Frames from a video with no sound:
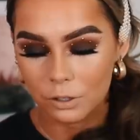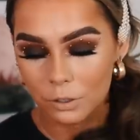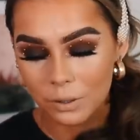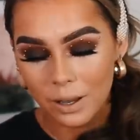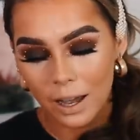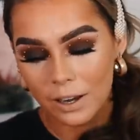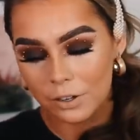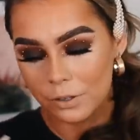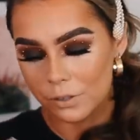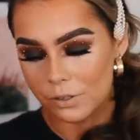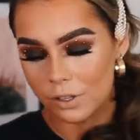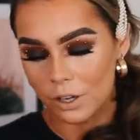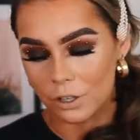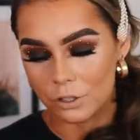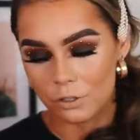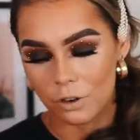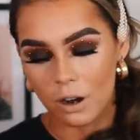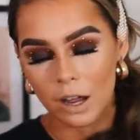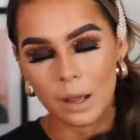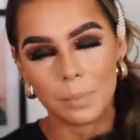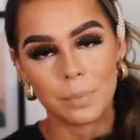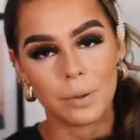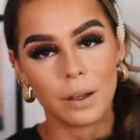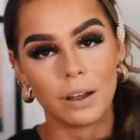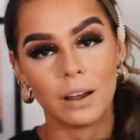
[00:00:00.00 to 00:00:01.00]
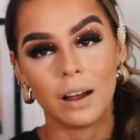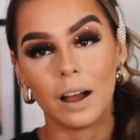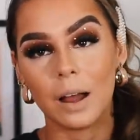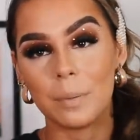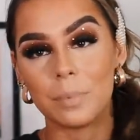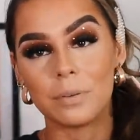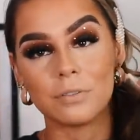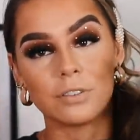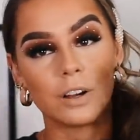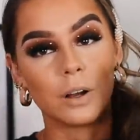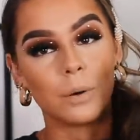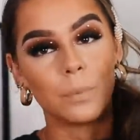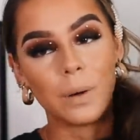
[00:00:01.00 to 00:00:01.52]
You can use air dry, but I
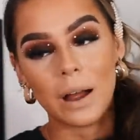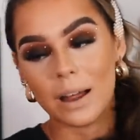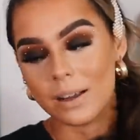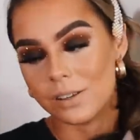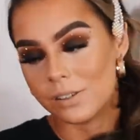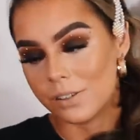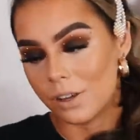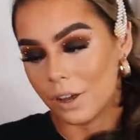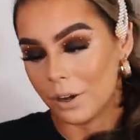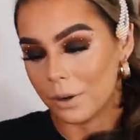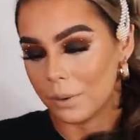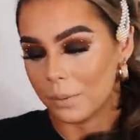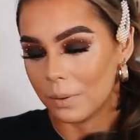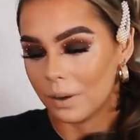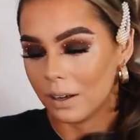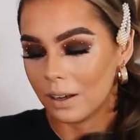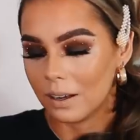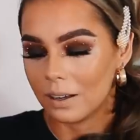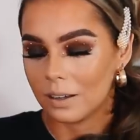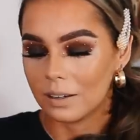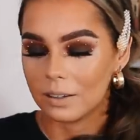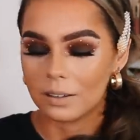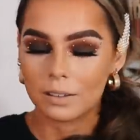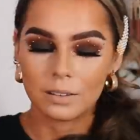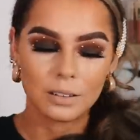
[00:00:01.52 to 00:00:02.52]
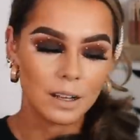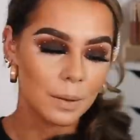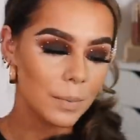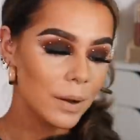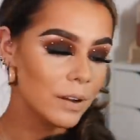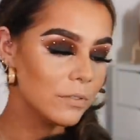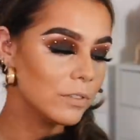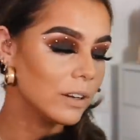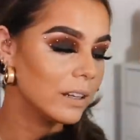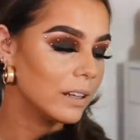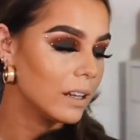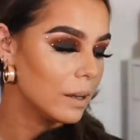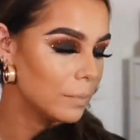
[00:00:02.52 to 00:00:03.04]
prefer wet. So am I
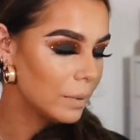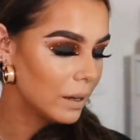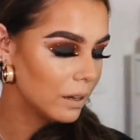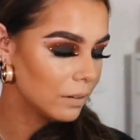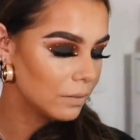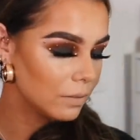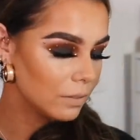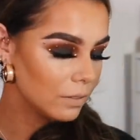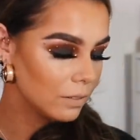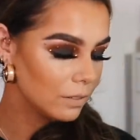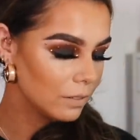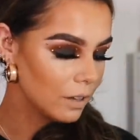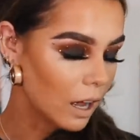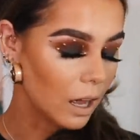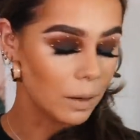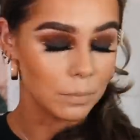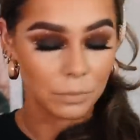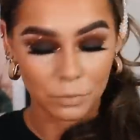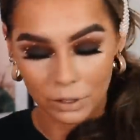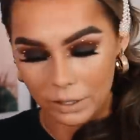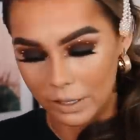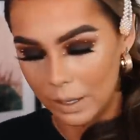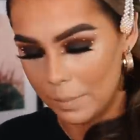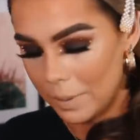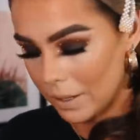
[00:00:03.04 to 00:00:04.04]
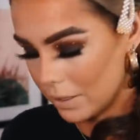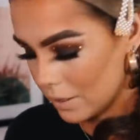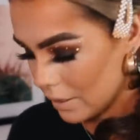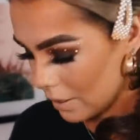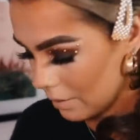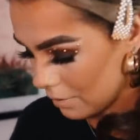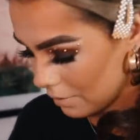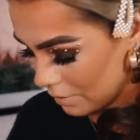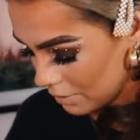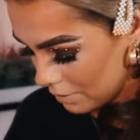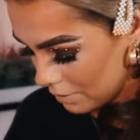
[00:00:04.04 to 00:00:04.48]
really about, I'm really about to